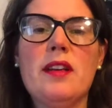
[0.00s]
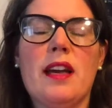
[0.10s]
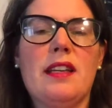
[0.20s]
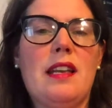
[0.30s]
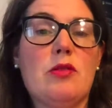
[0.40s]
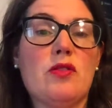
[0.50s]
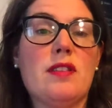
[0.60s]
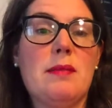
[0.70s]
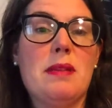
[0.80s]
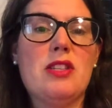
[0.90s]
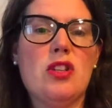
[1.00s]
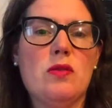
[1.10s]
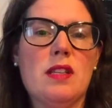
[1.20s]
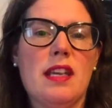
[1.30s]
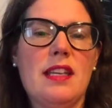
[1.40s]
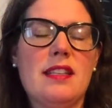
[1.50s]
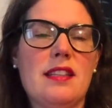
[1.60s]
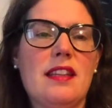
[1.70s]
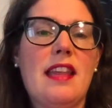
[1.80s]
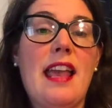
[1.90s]
and he was obviously misusing it, and
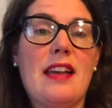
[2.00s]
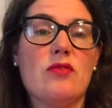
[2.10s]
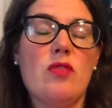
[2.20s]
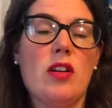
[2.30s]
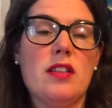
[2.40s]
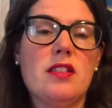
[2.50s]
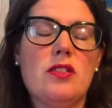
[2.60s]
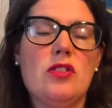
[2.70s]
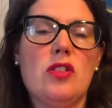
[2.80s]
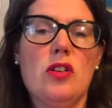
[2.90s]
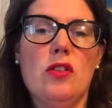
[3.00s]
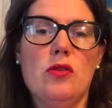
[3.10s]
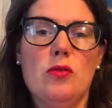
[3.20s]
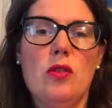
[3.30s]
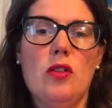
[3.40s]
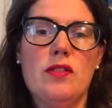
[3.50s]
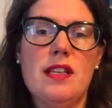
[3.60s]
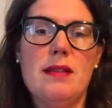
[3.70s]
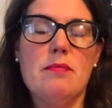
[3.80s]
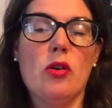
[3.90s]
that they had a right to
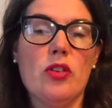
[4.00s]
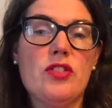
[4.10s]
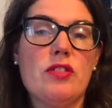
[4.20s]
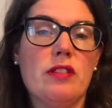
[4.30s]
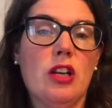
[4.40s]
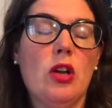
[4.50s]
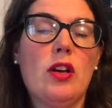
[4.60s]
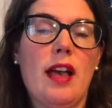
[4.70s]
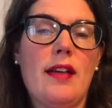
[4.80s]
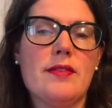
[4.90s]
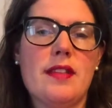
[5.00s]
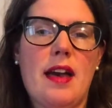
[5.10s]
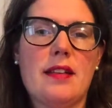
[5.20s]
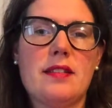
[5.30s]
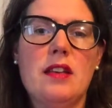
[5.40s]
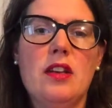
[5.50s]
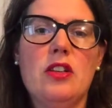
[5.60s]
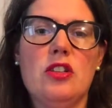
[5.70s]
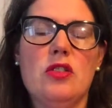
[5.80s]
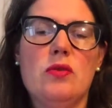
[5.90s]
obviously monitor and look at that
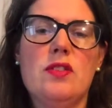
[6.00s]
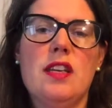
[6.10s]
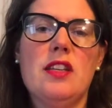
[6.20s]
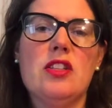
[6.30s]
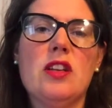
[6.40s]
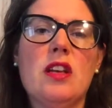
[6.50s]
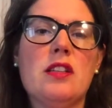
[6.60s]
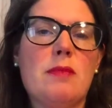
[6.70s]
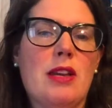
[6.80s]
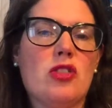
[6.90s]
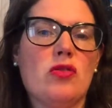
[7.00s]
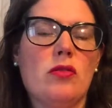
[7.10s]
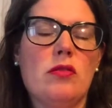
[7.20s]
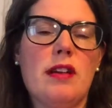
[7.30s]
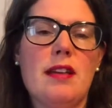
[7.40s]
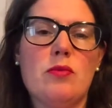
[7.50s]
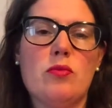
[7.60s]
usage to make sure it